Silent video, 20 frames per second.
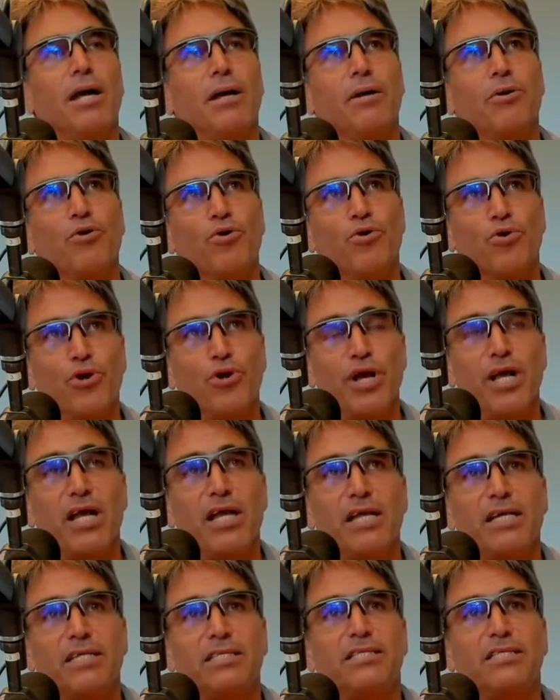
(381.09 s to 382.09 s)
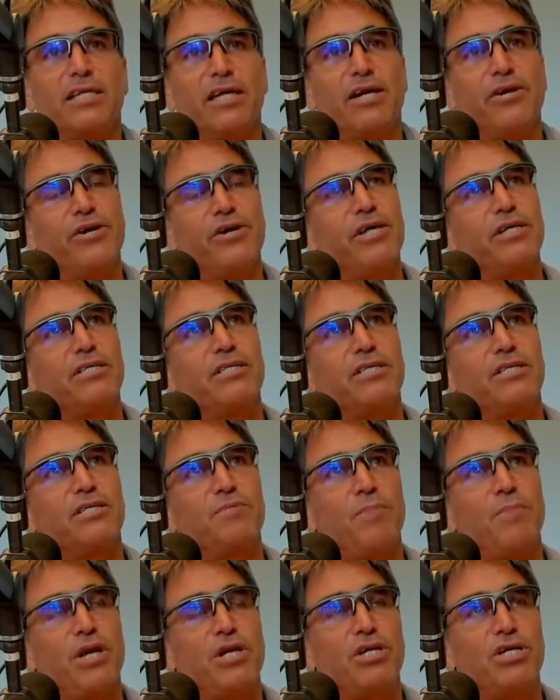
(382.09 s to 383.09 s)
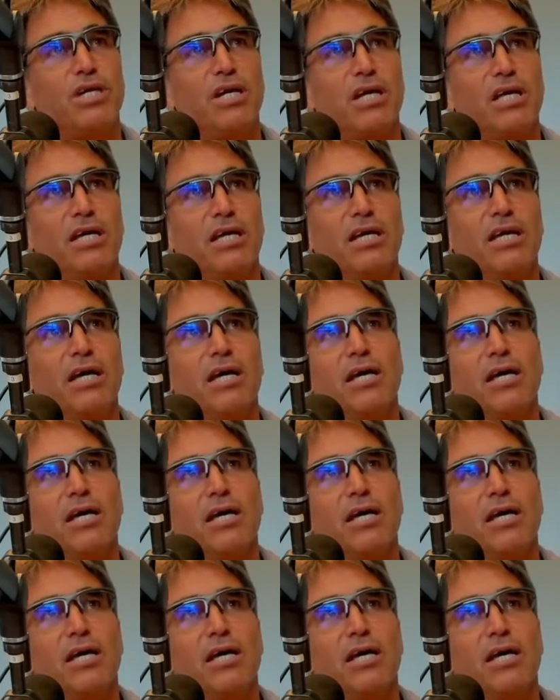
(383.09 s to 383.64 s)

really serious, especially